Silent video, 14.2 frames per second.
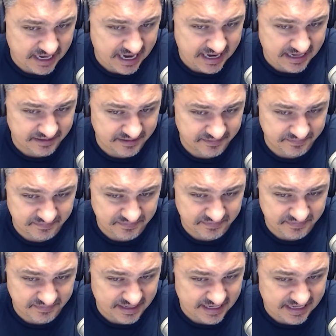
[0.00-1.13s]

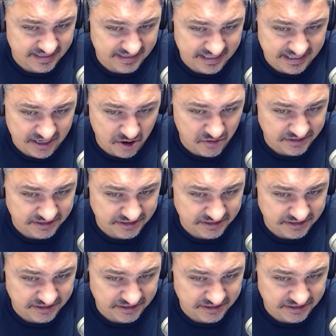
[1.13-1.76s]
And, you know,